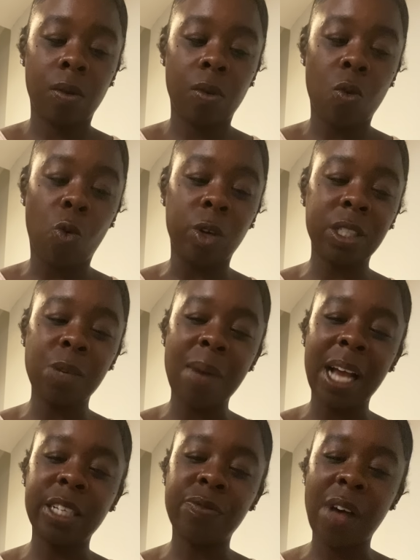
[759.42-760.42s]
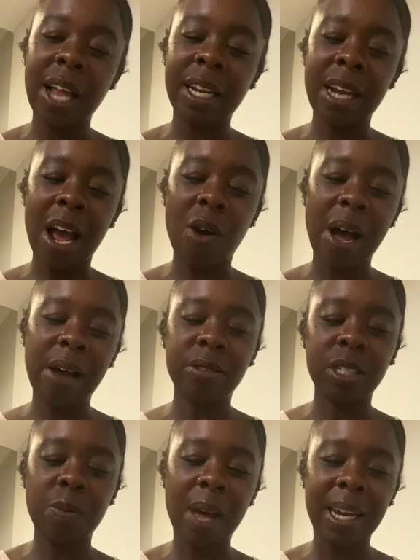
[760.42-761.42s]
Or somebody's finding out how
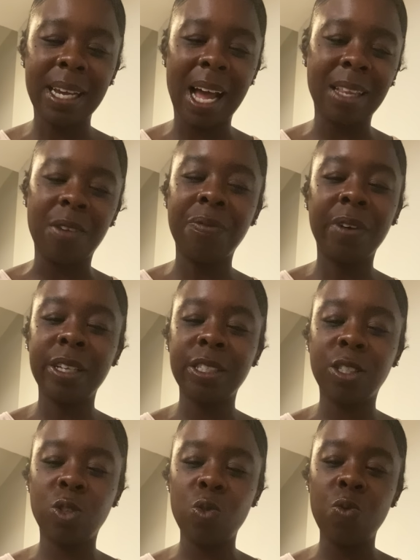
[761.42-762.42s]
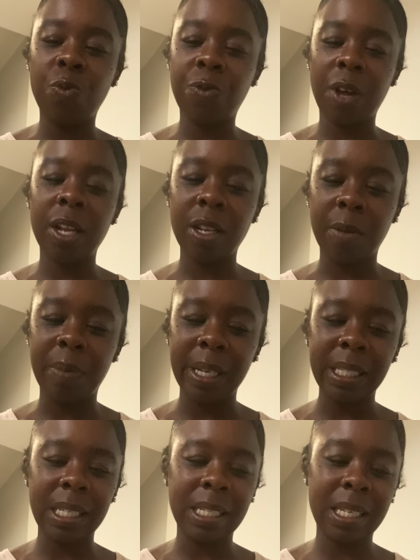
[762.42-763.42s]
somebody got the funds to fund the
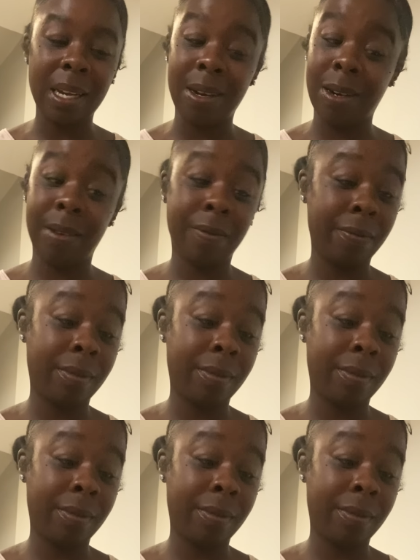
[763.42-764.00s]
business here.